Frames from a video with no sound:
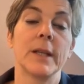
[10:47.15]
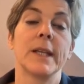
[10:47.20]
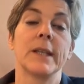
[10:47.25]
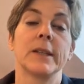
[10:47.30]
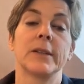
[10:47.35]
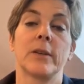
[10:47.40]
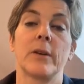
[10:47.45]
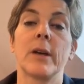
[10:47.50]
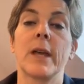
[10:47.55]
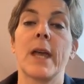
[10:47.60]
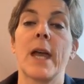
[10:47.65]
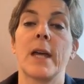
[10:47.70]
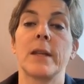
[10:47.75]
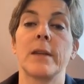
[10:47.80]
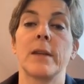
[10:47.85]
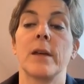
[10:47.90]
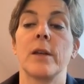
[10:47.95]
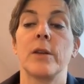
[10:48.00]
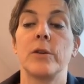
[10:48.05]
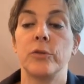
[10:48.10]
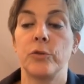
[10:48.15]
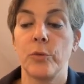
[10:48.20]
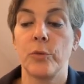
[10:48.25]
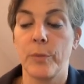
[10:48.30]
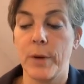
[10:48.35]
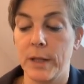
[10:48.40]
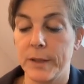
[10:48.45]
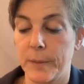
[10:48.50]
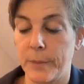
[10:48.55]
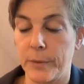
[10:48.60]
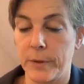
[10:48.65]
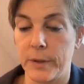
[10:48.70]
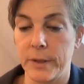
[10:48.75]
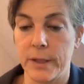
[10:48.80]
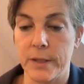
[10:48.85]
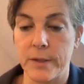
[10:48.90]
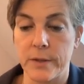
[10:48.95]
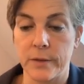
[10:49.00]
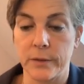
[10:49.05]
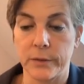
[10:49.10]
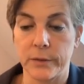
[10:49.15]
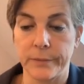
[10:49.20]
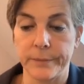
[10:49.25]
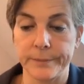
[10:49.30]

So again, do multiple lesions.